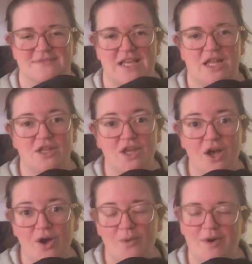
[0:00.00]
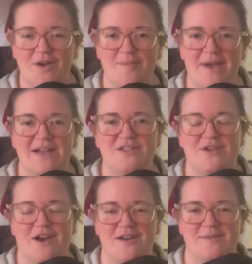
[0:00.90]
Hello, welcome back to
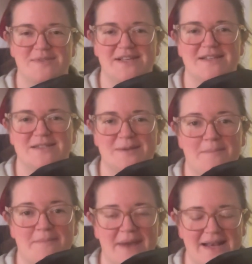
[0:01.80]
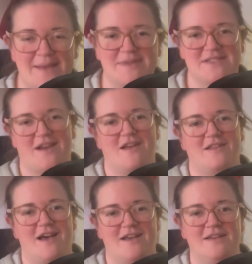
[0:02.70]
Garden Obsessed. My name is
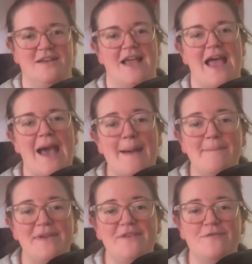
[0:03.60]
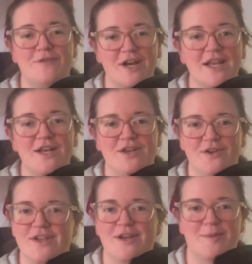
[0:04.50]
Carla. Happy friggin' New
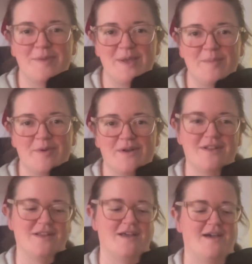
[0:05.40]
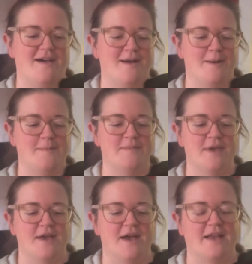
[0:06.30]
Year, people. I
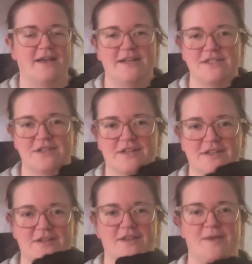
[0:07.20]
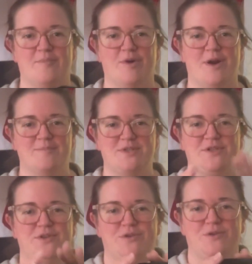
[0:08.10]
kind of took a little
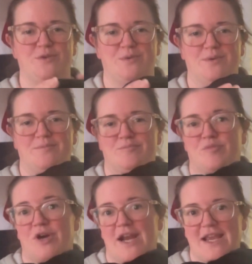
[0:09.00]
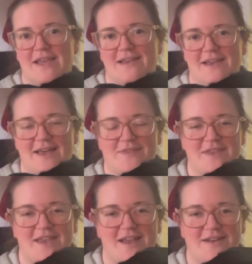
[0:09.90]
impromptu break at
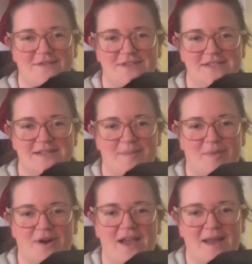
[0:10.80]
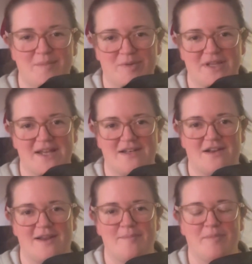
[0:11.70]
the end of December. I hadn't planned
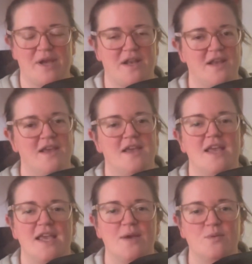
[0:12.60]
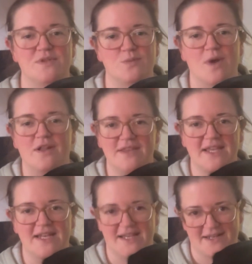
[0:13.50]
on it, but it was well
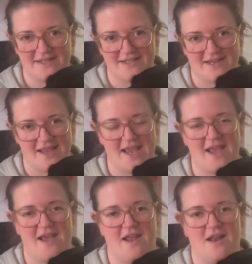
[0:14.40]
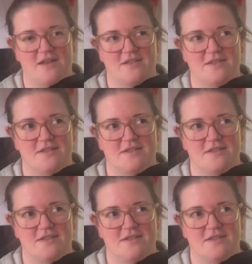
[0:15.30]
needed, and